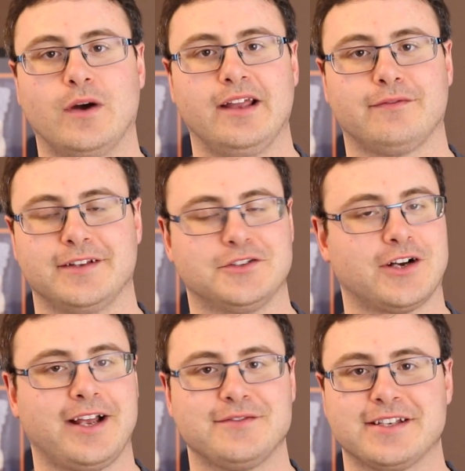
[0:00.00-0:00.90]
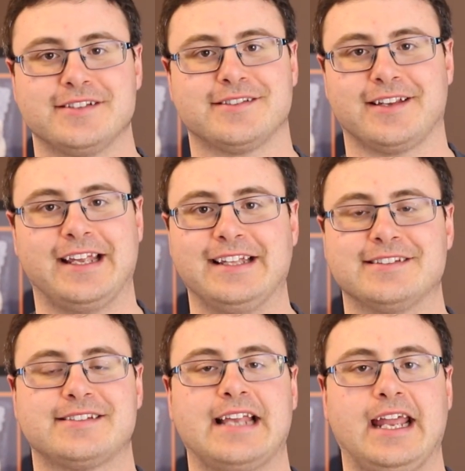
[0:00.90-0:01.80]
wife that drives us
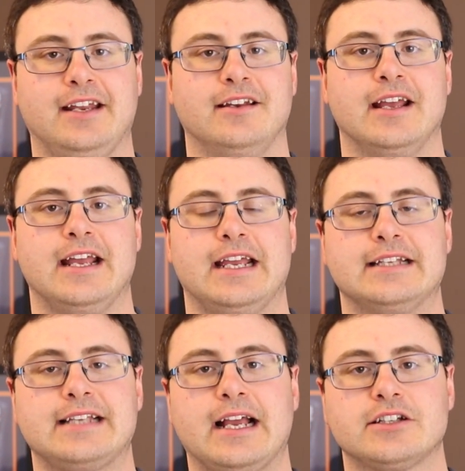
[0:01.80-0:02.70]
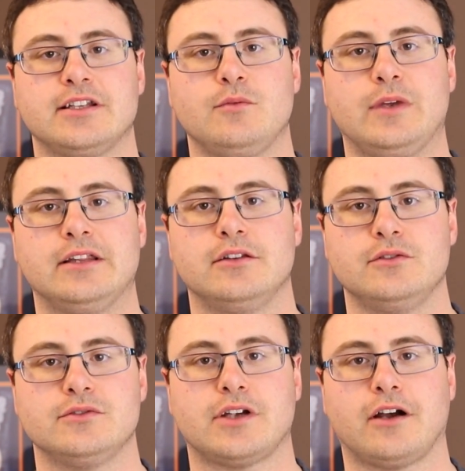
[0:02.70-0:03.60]
insane is actually we
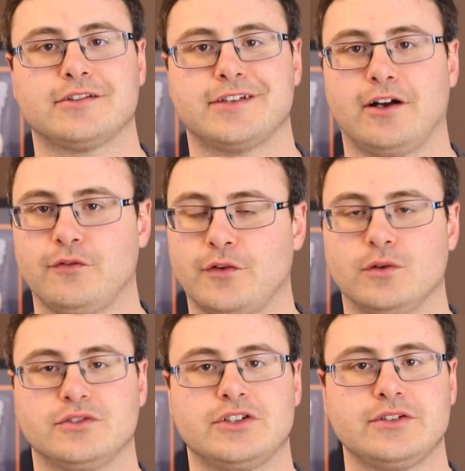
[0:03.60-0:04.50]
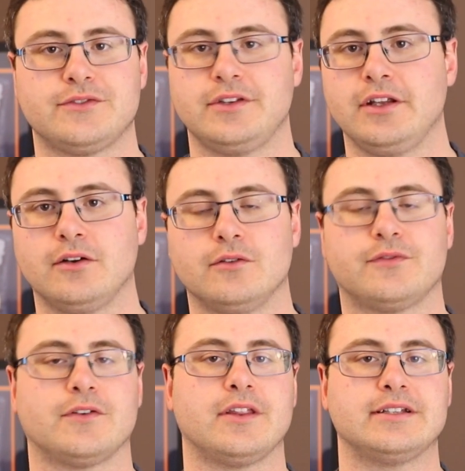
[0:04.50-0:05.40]
lose our cell phones just, you know,
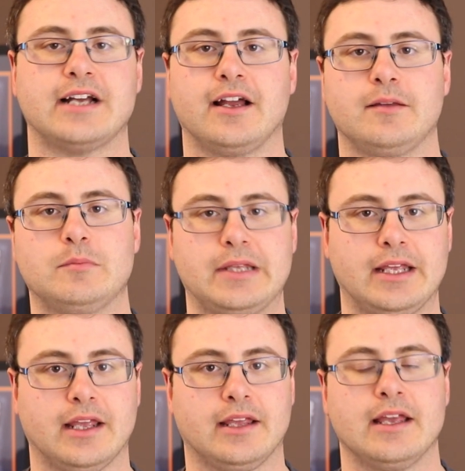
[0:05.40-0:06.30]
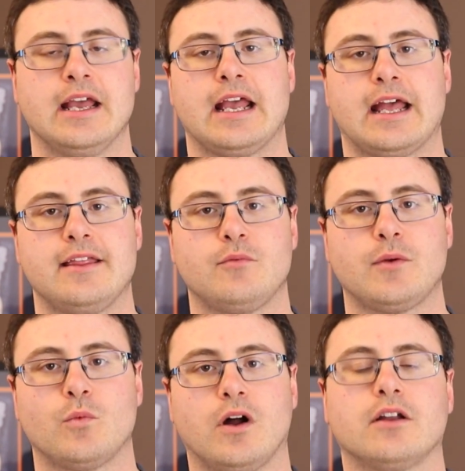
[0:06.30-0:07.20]
for the time being, and then
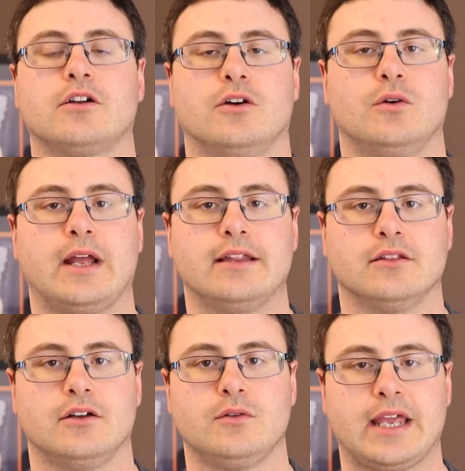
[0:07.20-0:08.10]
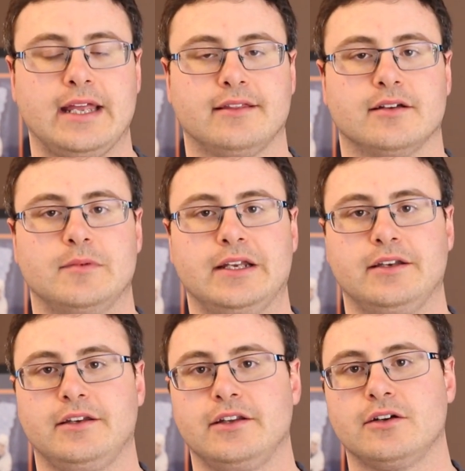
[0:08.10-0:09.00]
we want to go and locate them.
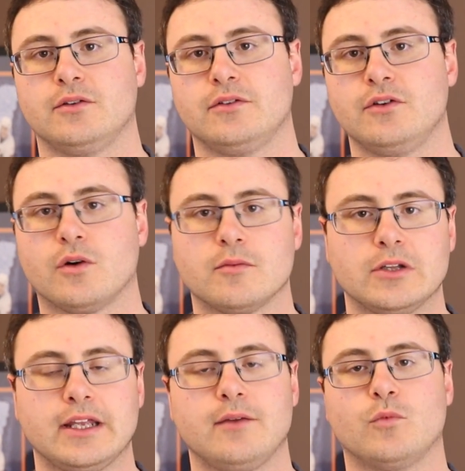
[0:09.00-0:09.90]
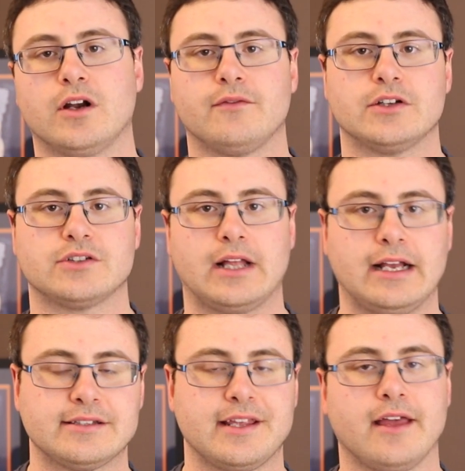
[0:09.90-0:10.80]
And, you know, normally one of us will
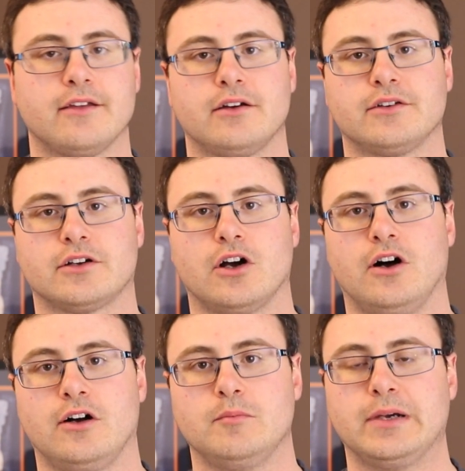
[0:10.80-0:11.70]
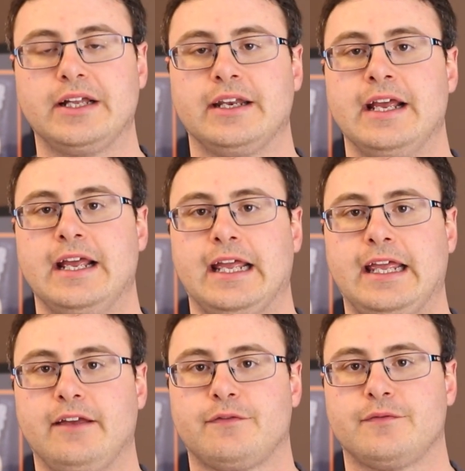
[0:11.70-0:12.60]
ask the other to call, but
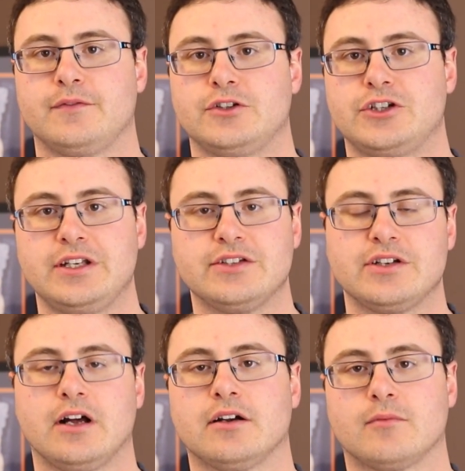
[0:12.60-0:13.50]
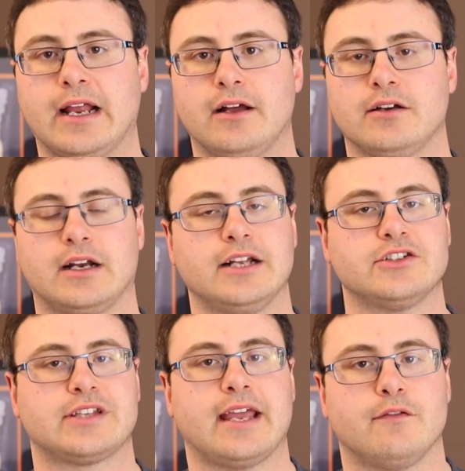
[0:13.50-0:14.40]
if she's not around and I
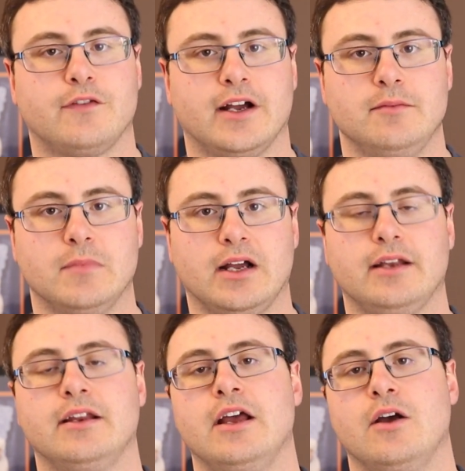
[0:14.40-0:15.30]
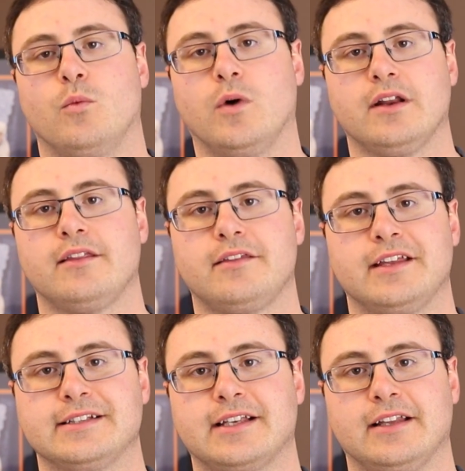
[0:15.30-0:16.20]
just can't find mine, one of the
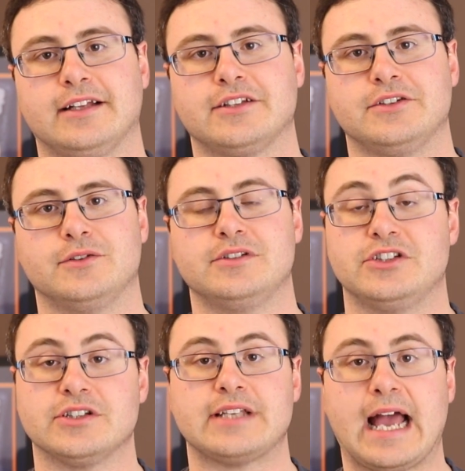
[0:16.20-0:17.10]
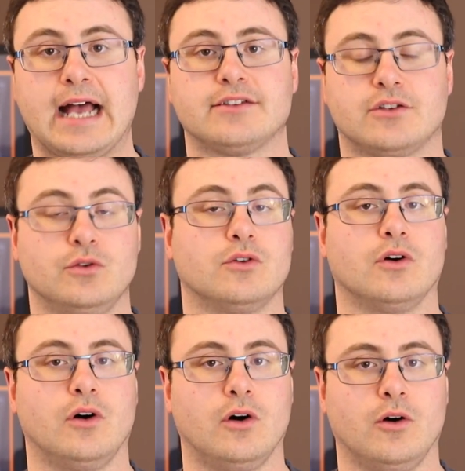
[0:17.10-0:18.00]
things I like to do is just ask
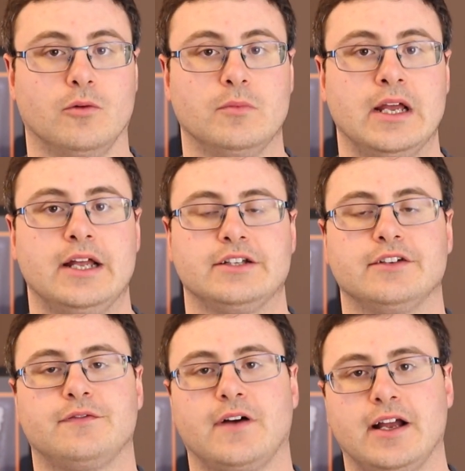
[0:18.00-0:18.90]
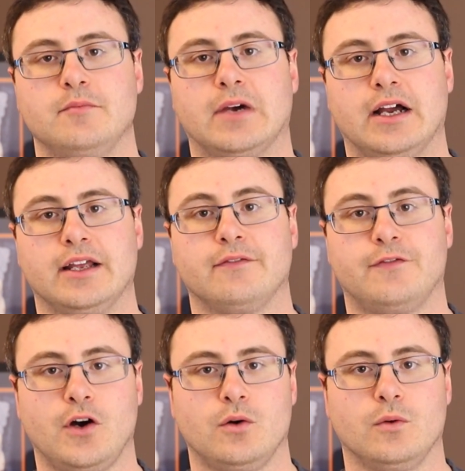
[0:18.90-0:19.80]
Google Home to find my
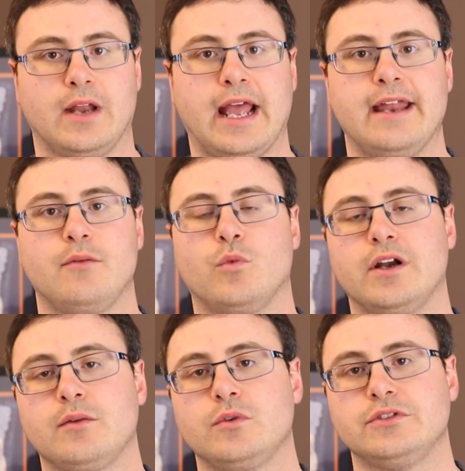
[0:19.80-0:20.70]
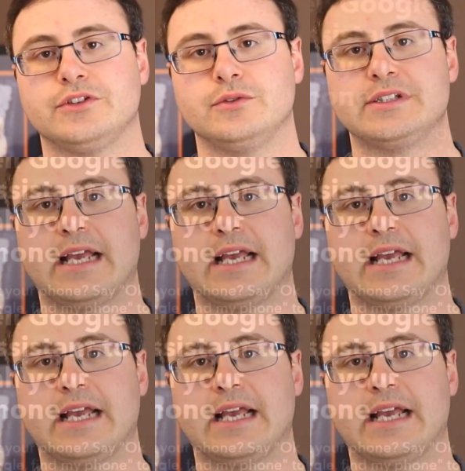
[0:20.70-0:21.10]
phone. And what it will do is